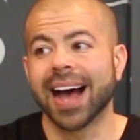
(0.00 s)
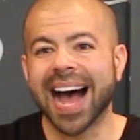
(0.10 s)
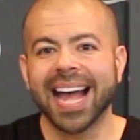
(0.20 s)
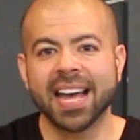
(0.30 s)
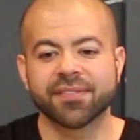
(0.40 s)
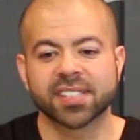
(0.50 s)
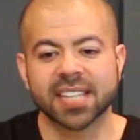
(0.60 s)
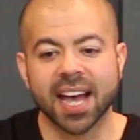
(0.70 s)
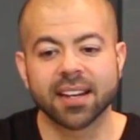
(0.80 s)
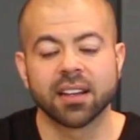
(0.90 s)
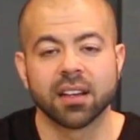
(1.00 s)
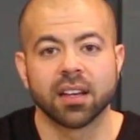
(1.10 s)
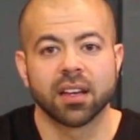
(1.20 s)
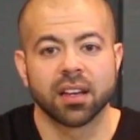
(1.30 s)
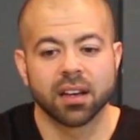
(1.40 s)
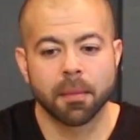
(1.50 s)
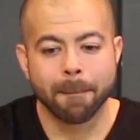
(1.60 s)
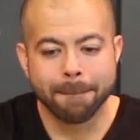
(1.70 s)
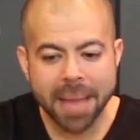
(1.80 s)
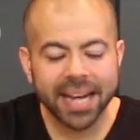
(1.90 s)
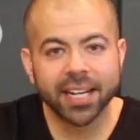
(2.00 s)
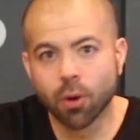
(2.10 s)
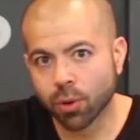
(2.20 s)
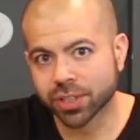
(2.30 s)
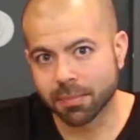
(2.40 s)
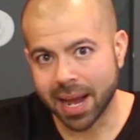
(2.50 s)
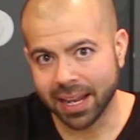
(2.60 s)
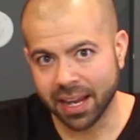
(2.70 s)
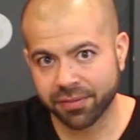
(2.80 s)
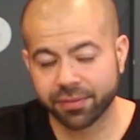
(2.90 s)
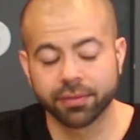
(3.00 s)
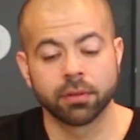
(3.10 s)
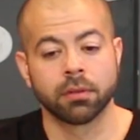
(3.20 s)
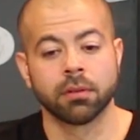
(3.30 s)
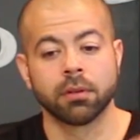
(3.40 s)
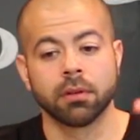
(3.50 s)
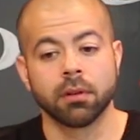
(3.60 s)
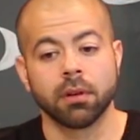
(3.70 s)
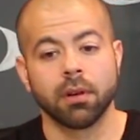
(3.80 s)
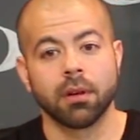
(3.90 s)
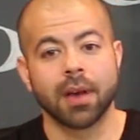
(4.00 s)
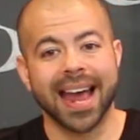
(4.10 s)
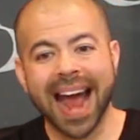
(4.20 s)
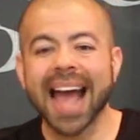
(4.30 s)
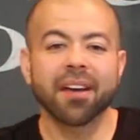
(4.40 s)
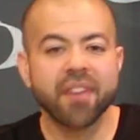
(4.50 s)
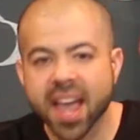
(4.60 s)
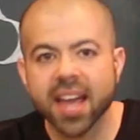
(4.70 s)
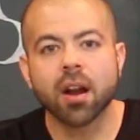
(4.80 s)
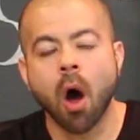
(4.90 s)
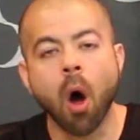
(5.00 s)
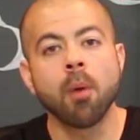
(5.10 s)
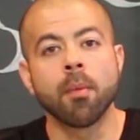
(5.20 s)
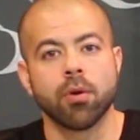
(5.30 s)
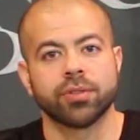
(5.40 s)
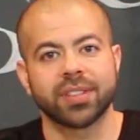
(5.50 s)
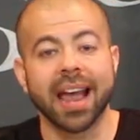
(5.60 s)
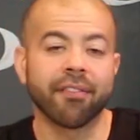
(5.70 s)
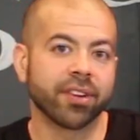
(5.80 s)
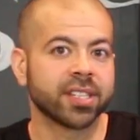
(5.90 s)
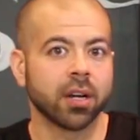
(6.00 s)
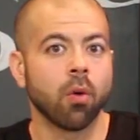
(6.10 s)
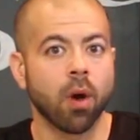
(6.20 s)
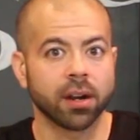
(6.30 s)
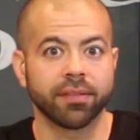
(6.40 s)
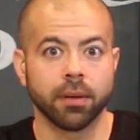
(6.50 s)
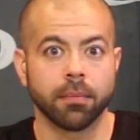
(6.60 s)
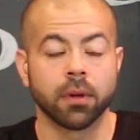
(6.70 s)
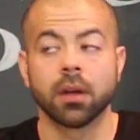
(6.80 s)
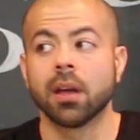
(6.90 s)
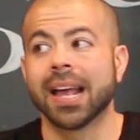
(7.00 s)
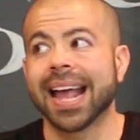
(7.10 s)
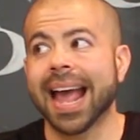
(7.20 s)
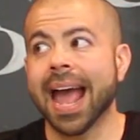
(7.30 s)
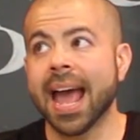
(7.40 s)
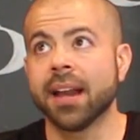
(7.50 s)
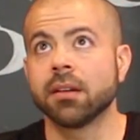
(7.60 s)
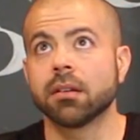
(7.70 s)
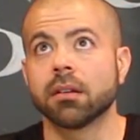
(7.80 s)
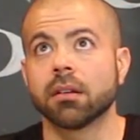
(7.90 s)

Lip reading: I have set many goals in my life, and I have hit almost every single one of them. And